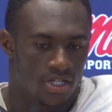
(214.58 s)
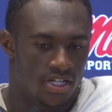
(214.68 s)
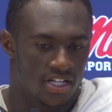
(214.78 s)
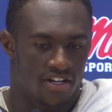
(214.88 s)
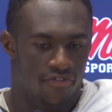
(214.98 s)

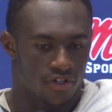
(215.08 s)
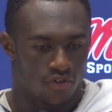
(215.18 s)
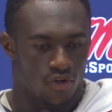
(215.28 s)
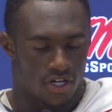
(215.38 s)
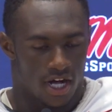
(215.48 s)
Yeah, that
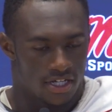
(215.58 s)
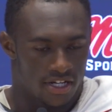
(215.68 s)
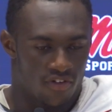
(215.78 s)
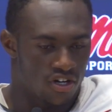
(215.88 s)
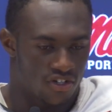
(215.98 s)
fourth quarter, I'd
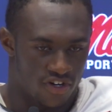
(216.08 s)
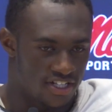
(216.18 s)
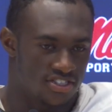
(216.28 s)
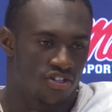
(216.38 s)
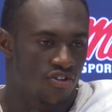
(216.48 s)
give all the
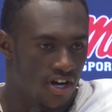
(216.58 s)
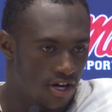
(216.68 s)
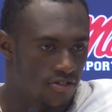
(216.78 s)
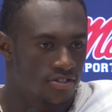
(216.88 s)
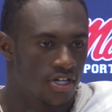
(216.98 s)
credit to the crowd.